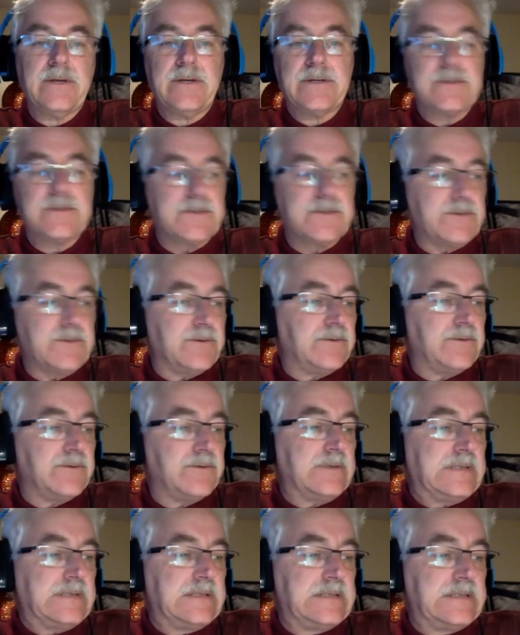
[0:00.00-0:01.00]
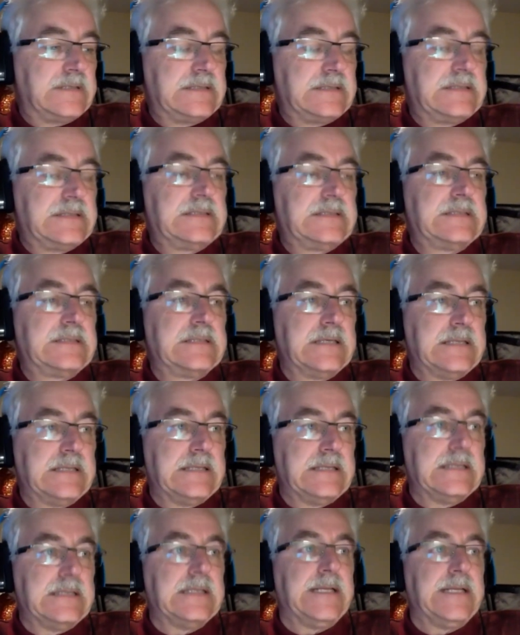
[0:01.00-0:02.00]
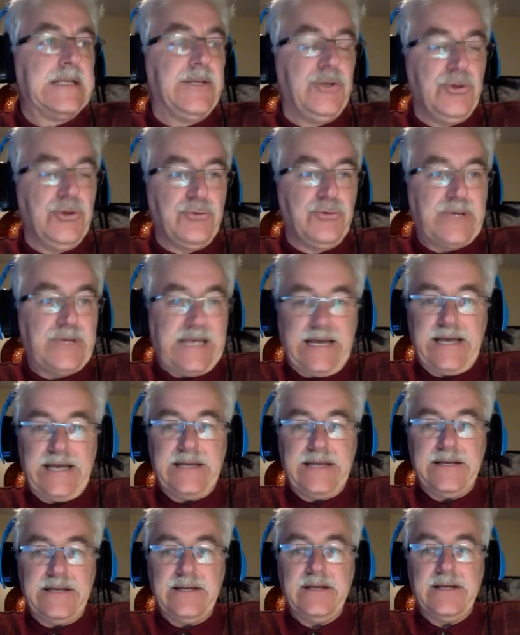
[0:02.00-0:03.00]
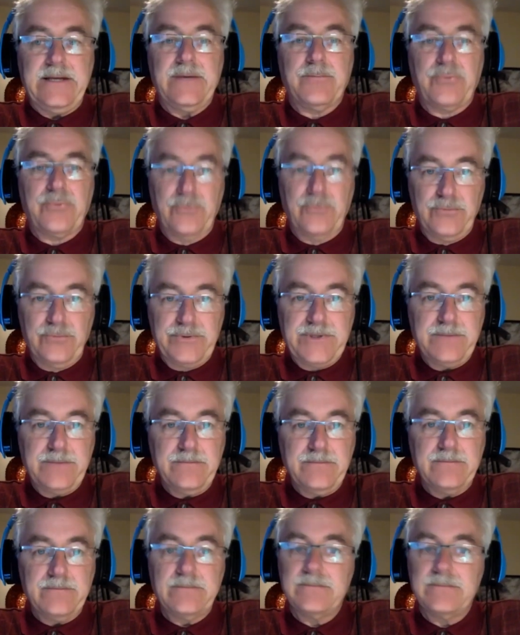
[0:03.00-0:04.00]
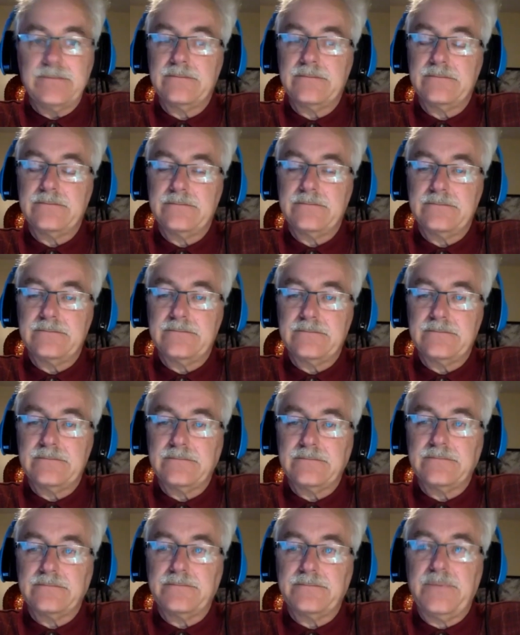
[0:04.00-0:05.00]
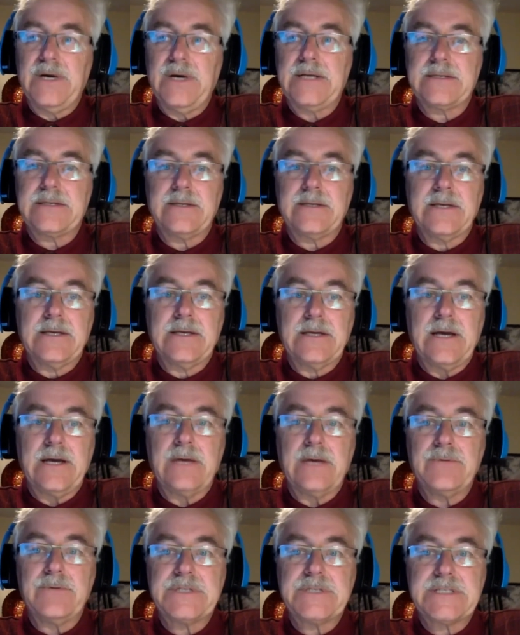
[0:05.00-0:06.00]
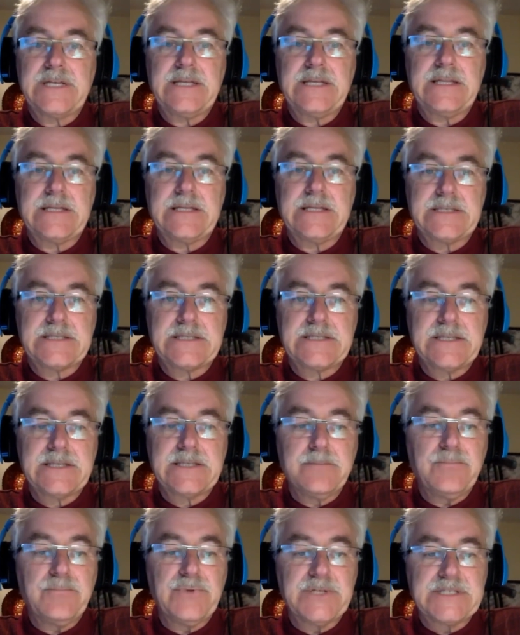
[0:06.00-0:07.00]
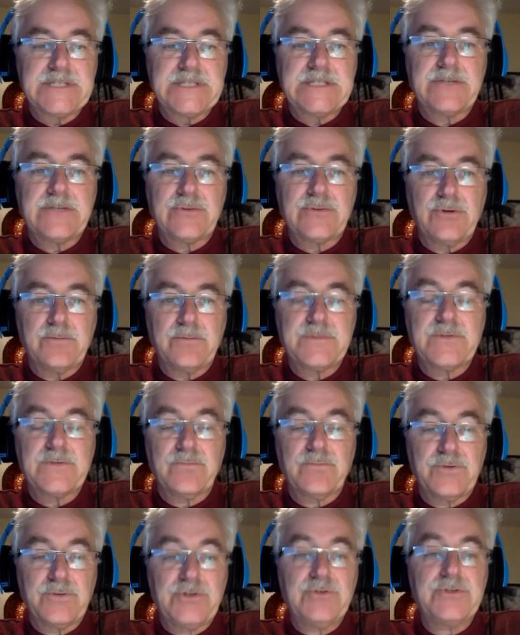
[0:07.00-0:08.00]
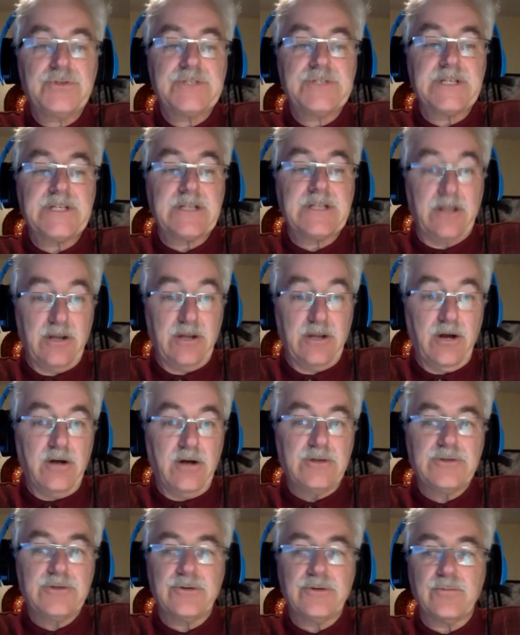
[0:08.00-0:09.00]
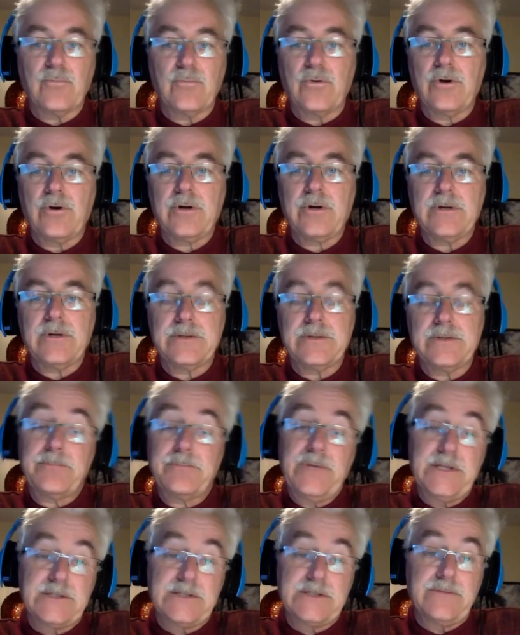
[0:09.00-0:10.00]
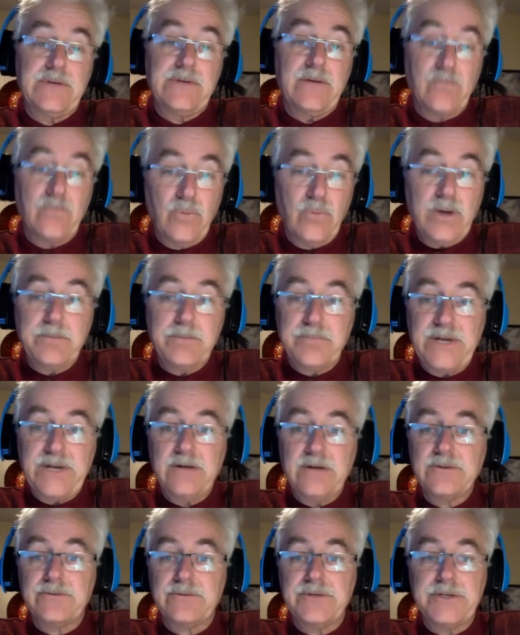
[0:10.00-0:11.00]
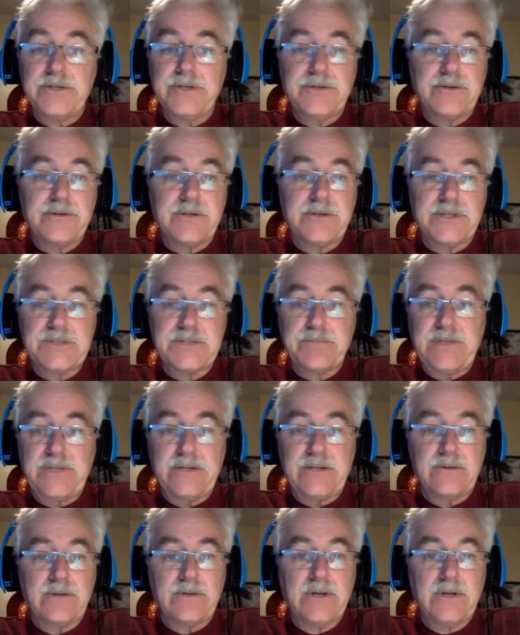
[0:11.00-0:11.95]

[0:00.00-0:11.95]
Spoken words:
So you can prune them, but I would say the simplest in terms of reducing the long-term work depends. If you have one pear tree and you're going to spend,